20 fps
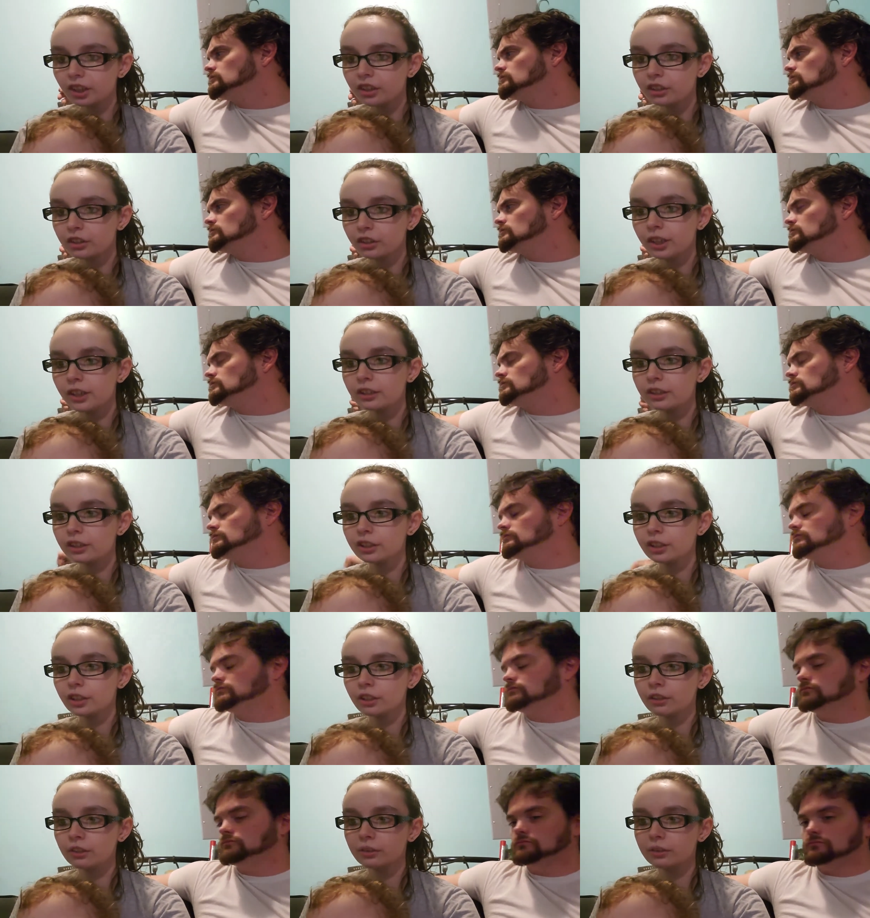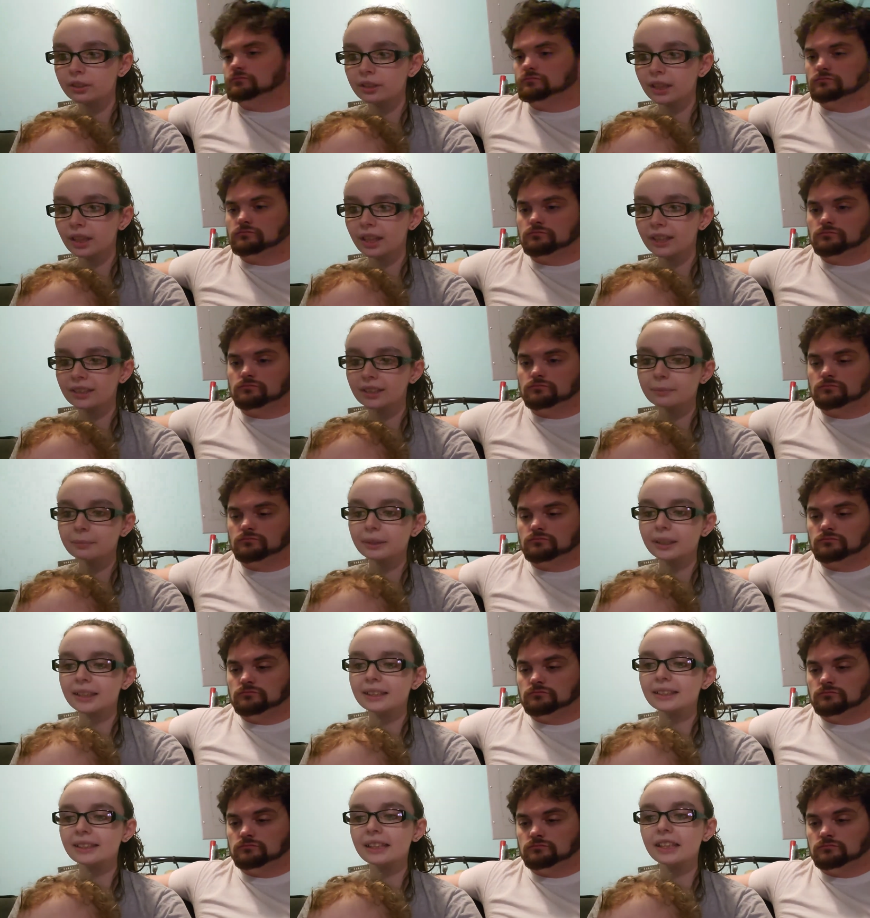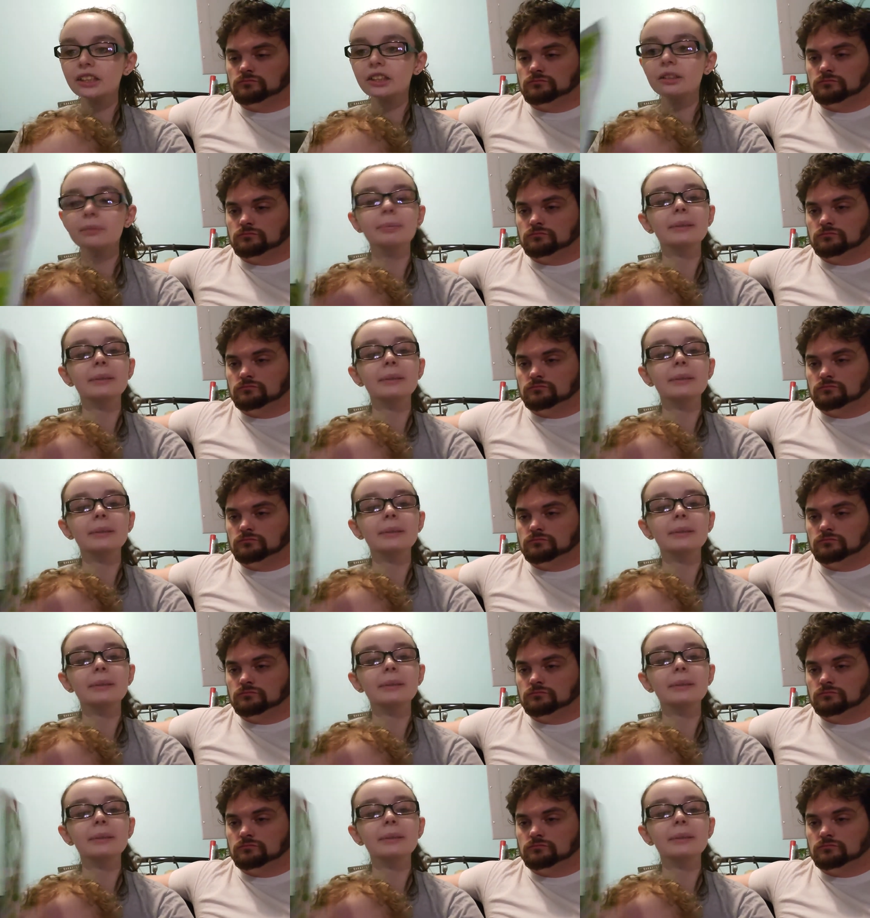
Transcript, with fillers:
Speaker 1: Trader Joe's contemplates inner